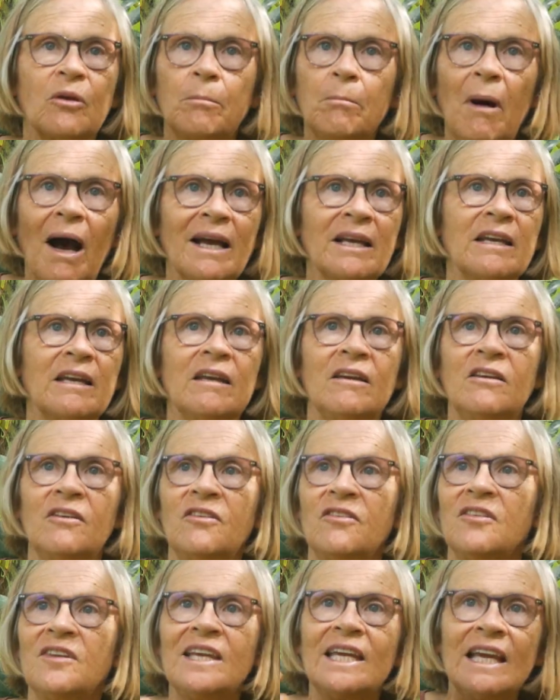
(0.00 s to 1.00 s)
the
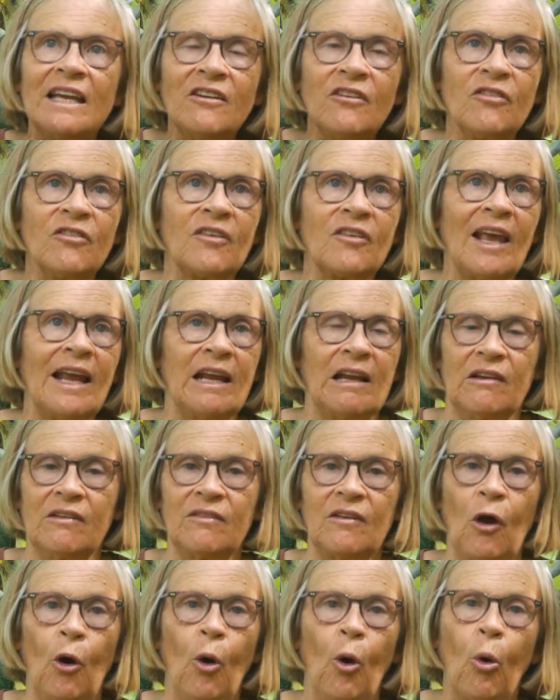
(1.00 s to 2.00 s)
monkeys, the insects